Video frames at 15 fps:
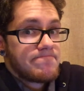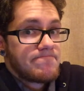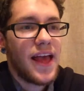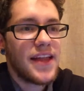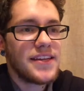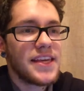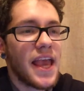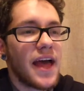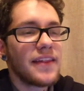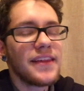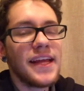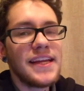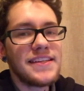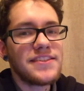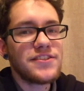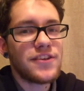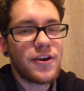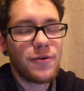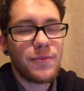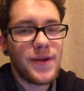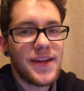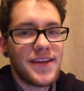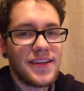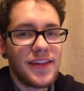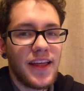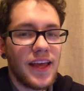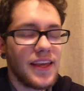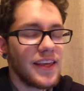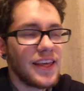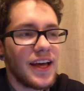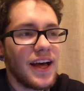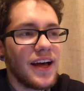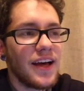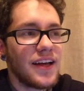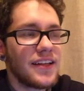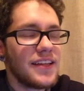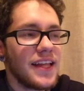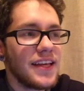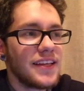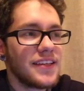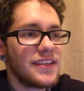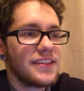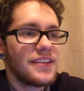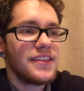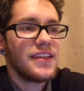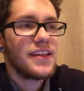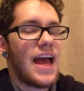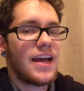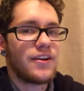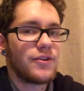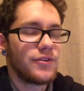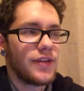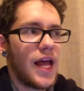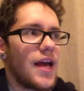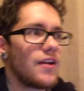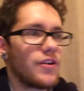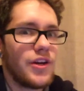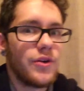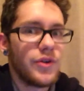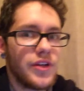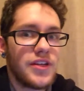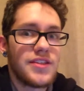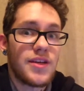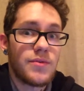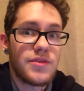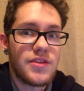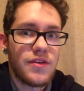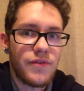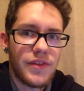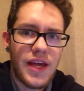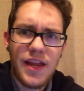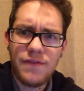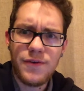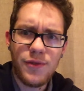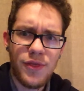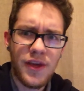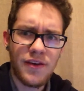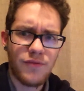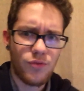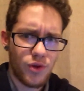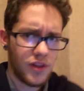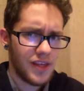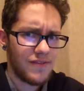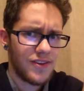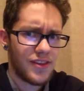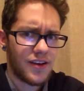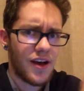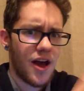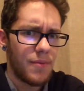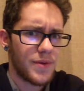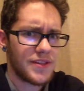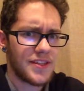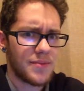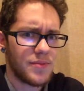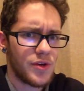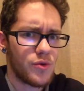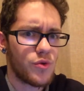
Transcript: And yeah, ladies and gentlemen, I don't know a good substitute for that. If you think of one, leave it in the comments, that'd be